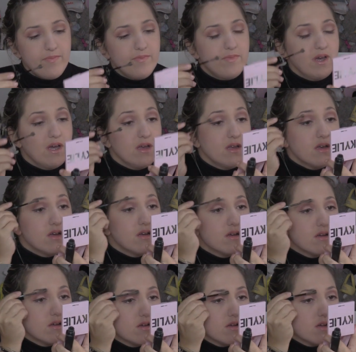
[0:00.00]
my
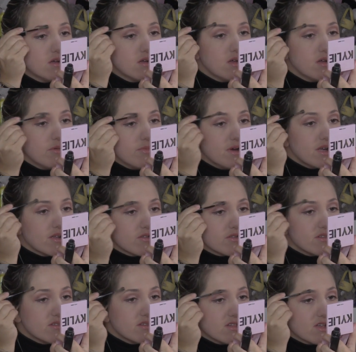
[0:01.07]
line,
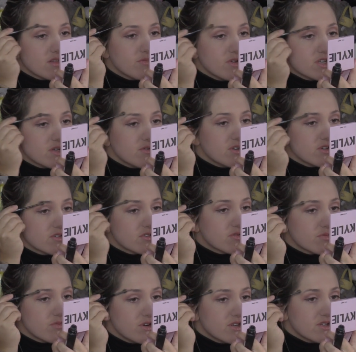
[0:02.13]
don't see that much, I will
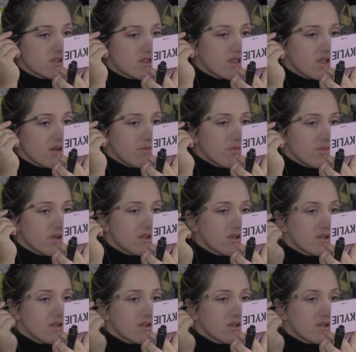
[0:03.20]
just brush them.